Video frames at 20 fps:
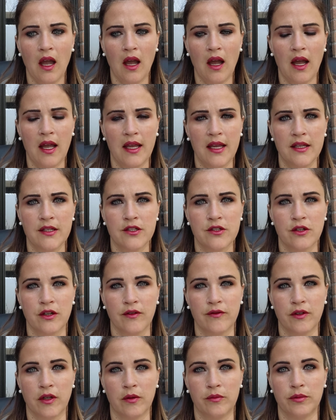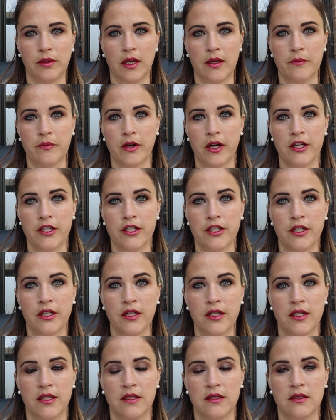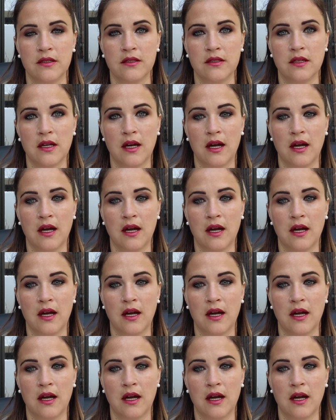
a history of low blood pressure, and